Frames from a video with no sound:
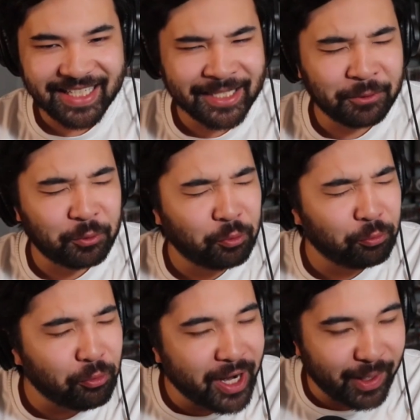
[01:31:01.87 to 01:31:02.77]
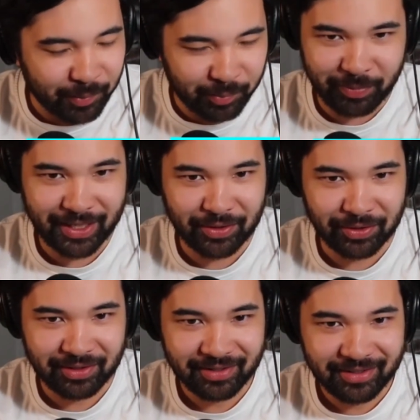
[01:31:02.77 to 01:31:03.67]
an incredible
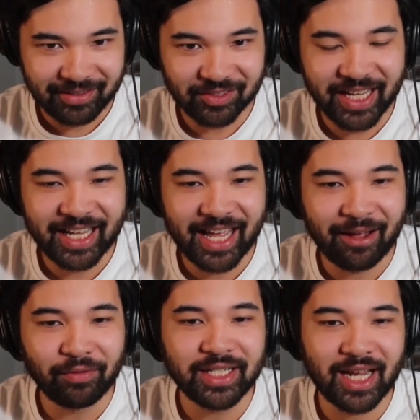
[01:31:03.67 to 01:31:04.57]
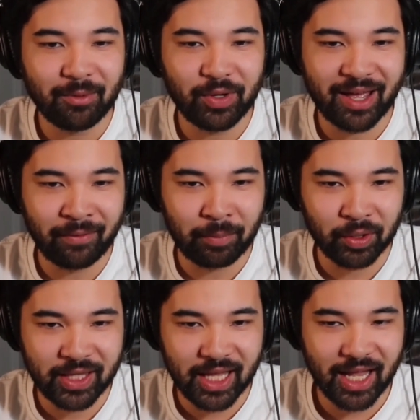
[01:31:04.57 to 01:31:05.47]
baker. Like, every time we have a
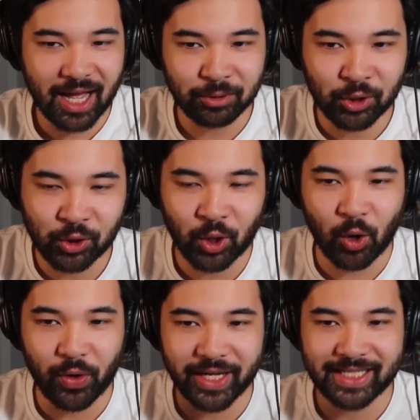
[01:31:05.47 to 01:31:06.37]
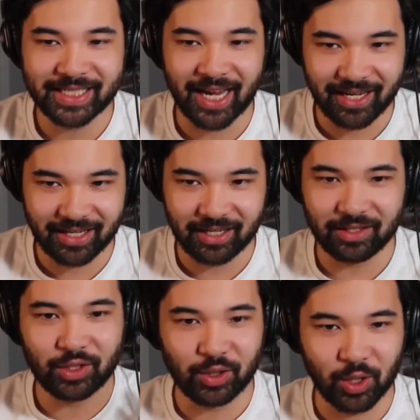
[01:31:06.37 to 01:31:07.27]
birthday, I'm so excited
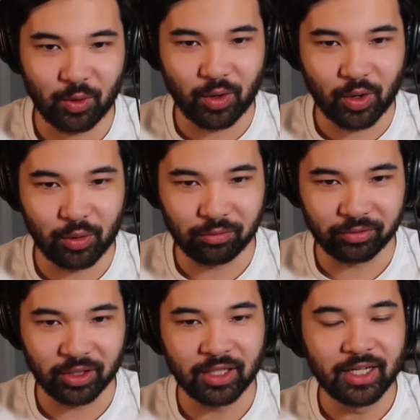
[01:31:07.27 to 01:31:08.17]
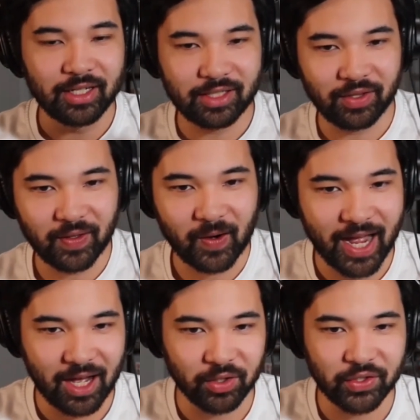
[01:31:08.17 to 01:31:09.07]
to go over to their
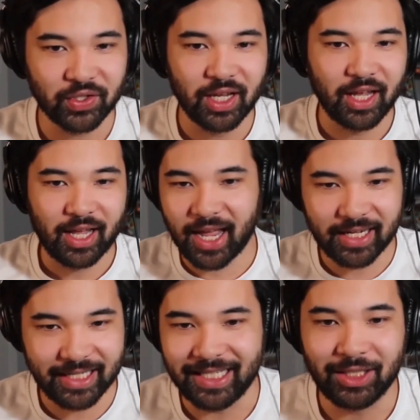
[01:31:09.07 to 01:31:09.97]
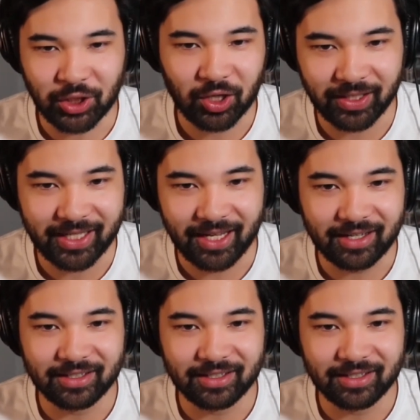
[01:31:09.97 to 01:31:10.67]
house and eat the chocolate cake,